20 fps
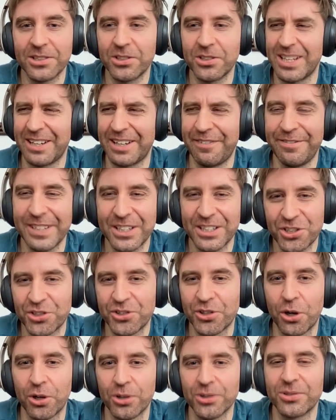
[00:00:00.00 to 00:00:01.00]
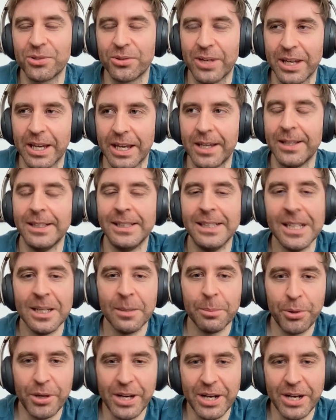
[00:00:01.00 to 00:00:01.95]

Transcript: thai? So it's like fish sauce, okay.